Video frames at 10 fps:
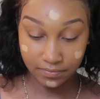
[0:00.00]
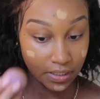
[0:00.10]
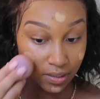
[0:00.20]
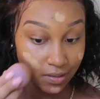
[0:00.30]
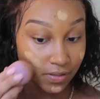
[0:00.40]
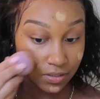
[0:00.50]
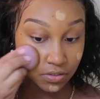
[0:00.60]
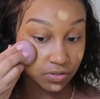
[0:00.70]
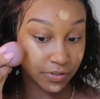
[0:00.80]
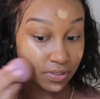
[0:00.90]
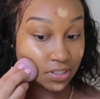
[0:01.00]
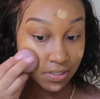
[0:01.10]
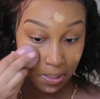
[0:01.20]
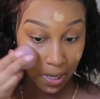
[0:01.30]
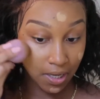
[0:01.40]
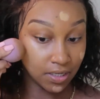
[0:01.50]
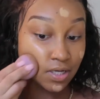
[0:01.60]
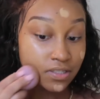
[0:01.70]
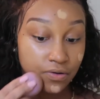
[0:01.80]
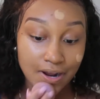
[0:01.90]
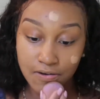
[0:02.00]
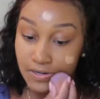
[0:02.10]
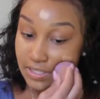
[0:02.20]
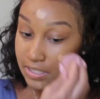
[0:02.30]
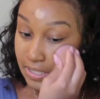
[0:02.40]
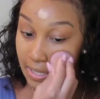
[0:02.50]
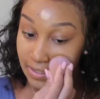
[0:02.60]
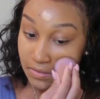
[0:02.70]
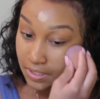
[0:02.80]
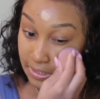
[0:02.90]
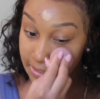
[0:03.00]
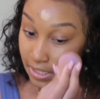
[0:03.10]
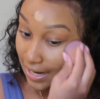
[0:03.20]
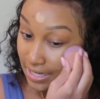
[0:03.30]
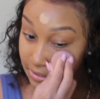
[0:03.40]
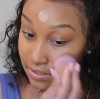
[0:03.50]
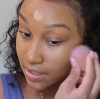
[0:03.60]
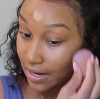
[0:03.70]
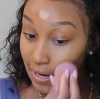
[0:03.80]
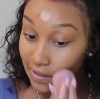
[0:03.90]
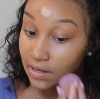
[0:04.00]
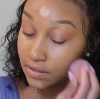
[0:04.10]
I like to mix these two colors because the first one is a little darker,